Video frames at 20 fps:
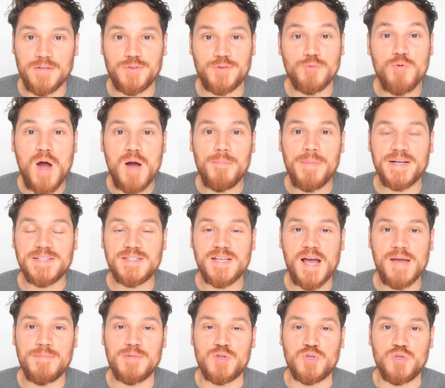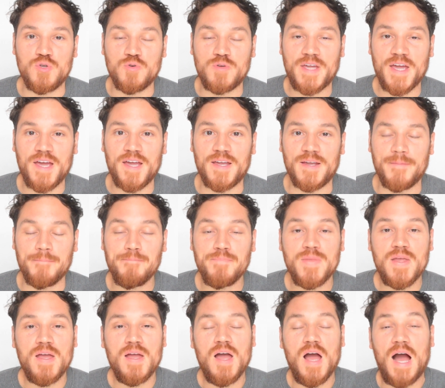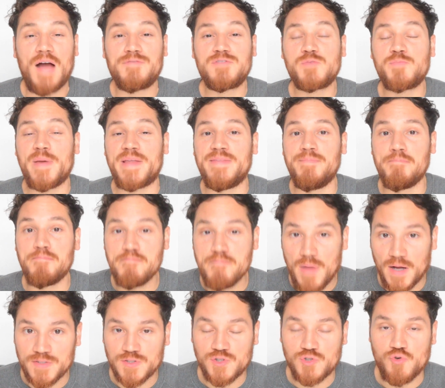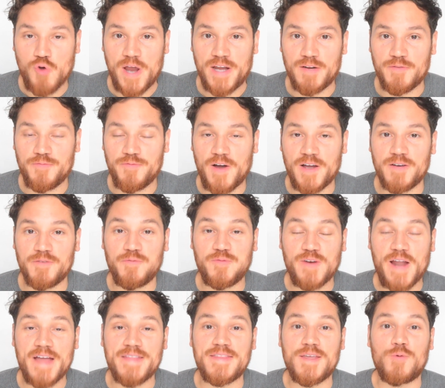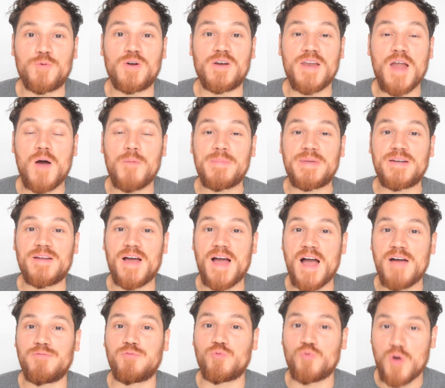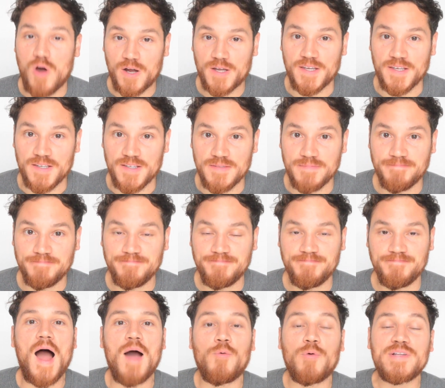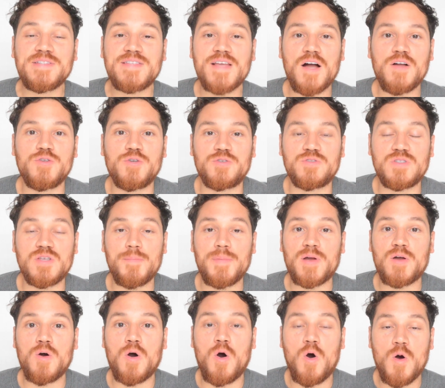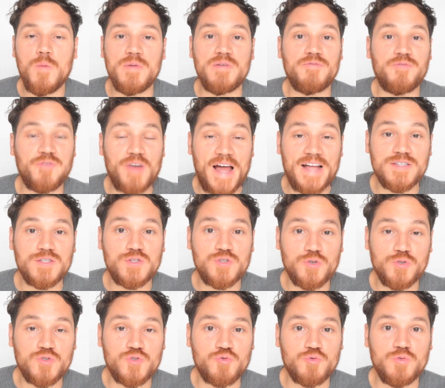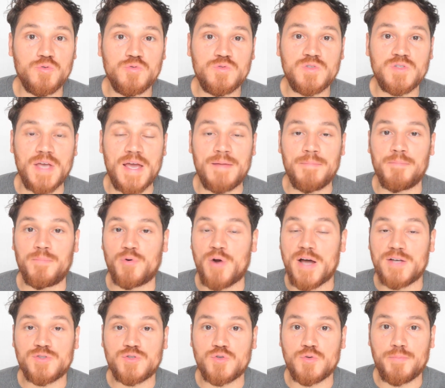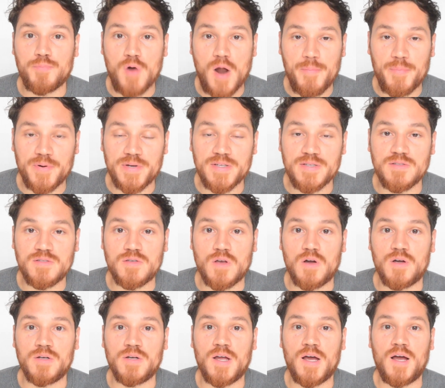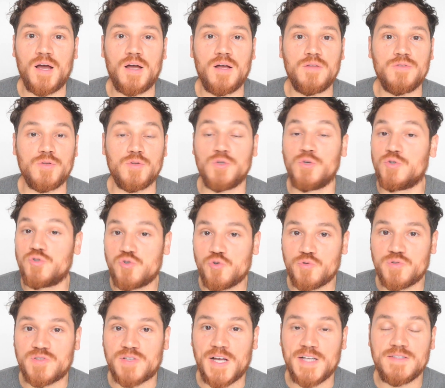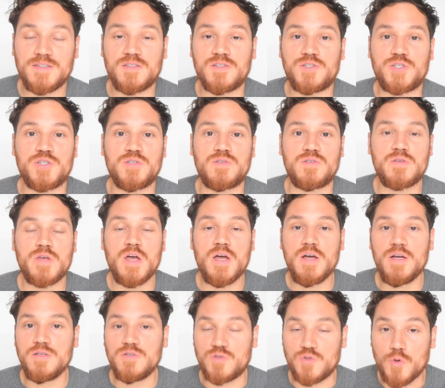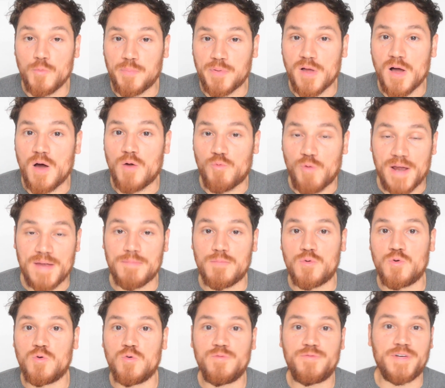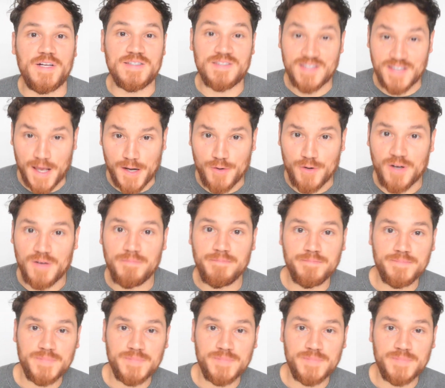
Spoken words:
Throughout my time in the UK, I've spent months trying to find a flat that would allow me to have Rocky. I went down your typical home and flat search route and browsed through properties on the usual sites such as Zoopla, Rightmove, etc.